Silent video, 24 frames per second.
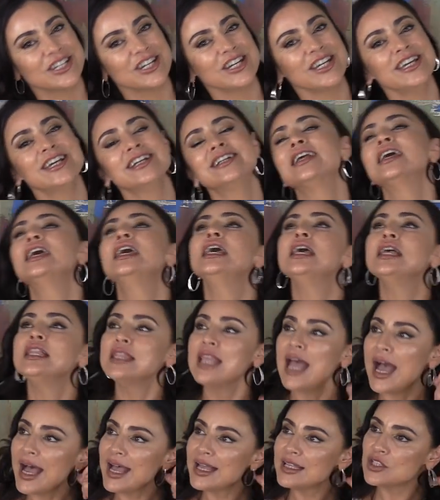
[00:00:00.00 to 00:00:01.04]
chicken.
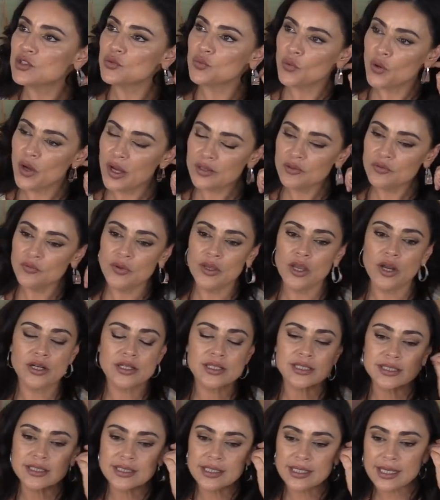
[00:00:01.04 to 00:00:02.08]
That's what we are
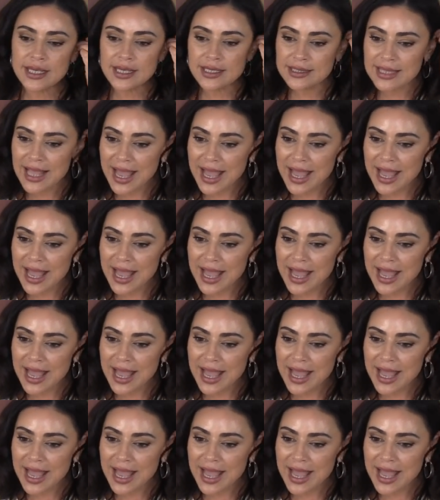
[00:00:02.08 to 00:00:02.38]
seeing.